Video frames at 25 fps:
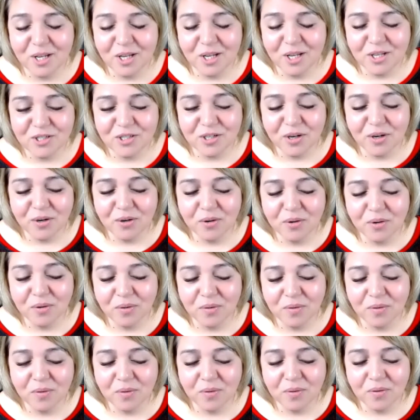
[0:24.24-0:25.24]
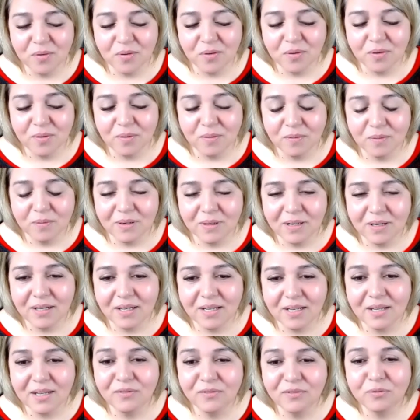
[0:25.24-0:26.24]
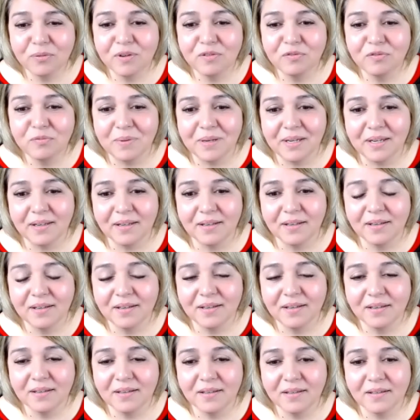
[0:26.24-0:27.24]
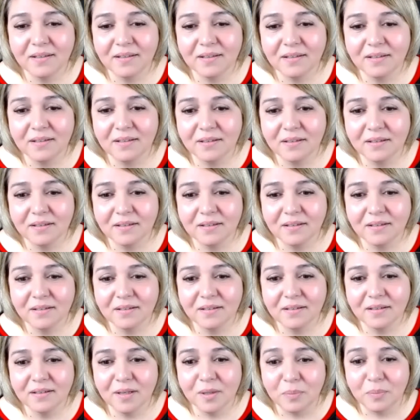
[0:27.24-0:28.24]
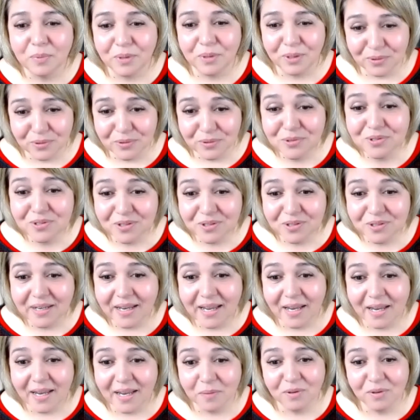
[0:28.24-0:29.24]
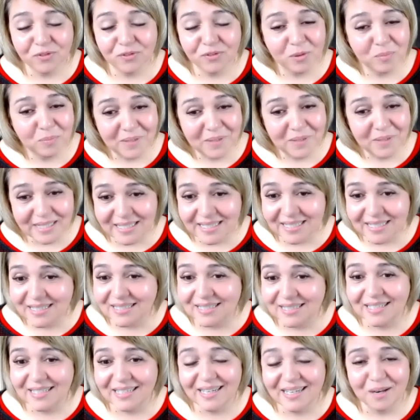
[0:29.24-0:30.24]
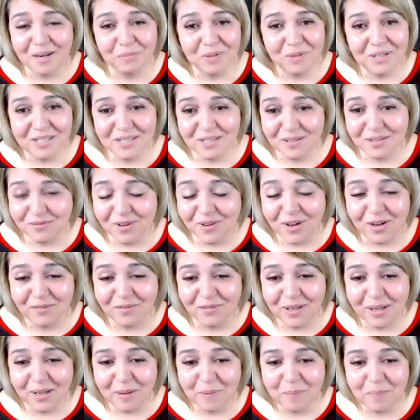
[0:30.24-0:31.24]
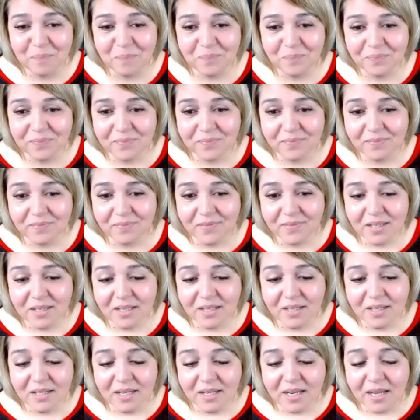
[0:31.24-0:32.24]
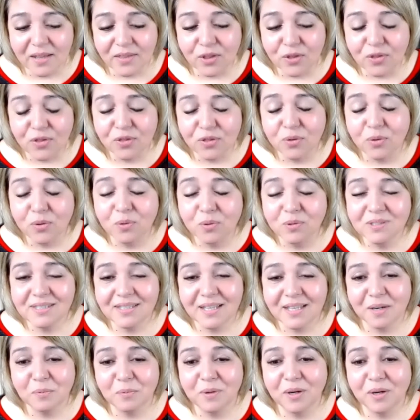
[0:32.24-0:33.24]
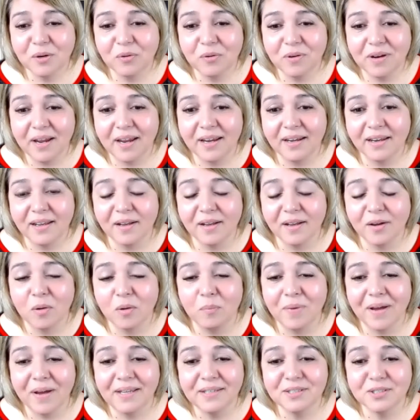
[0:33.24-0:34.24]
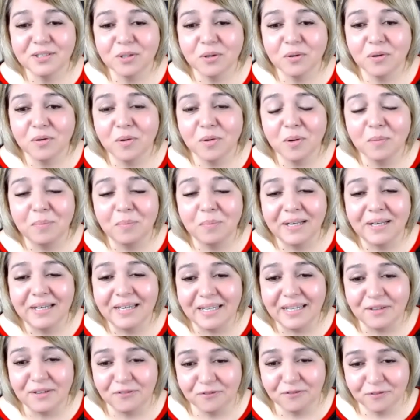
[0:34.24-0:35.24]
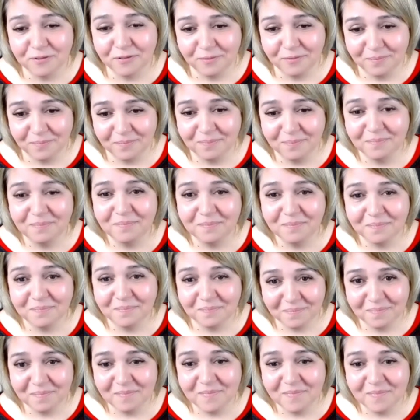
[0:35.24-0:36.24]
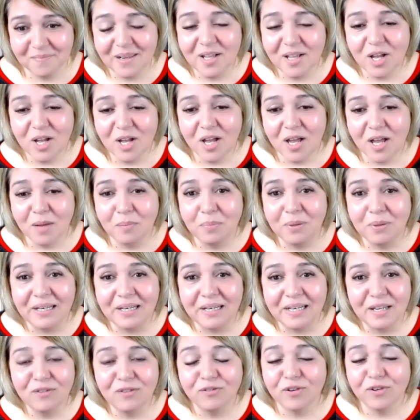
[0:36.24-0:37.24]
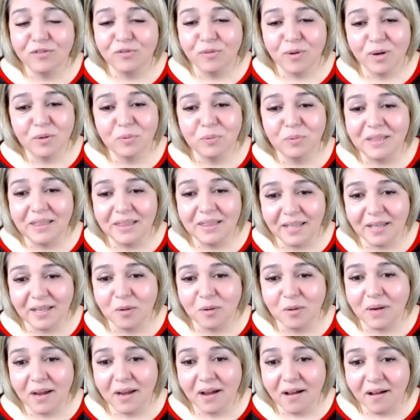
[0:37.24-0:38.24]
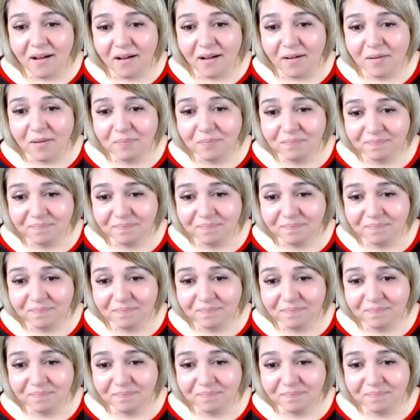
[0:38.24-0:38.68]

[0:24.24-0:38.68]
So if we've been abused and we've got PTSD and we're surviving, the thoughts that we're creating are based on a belief of what we think we are,